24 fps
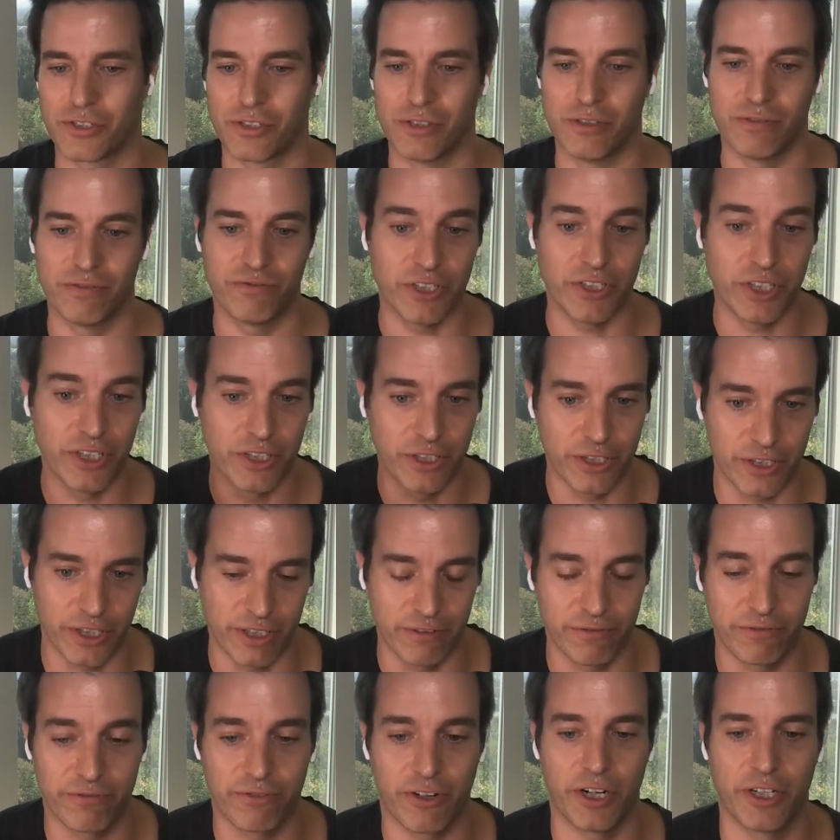to
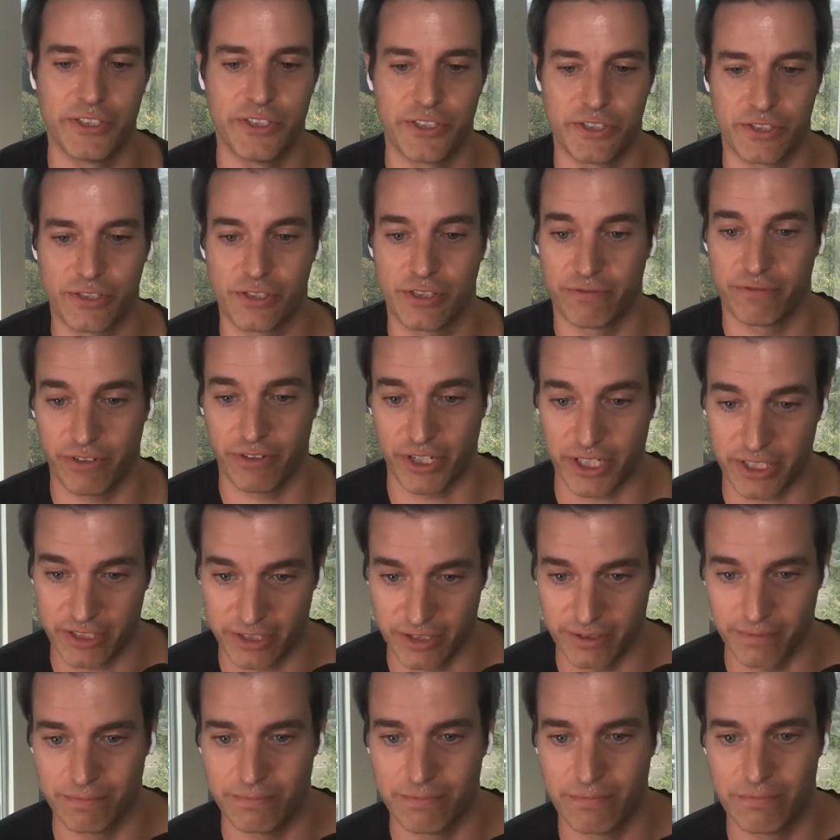feel and fall into the
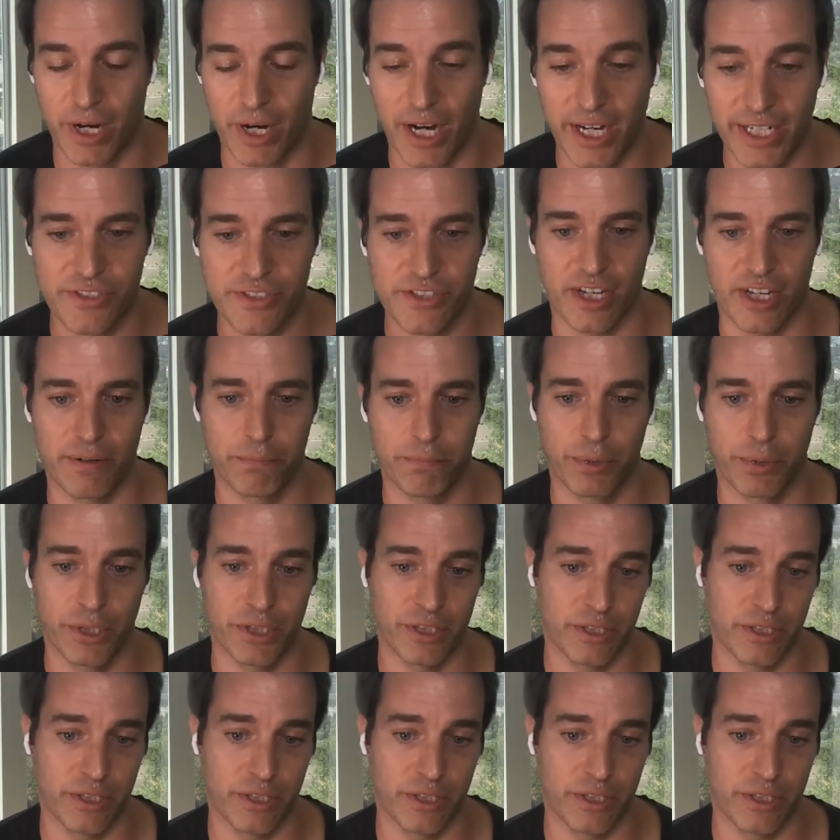victim mindset,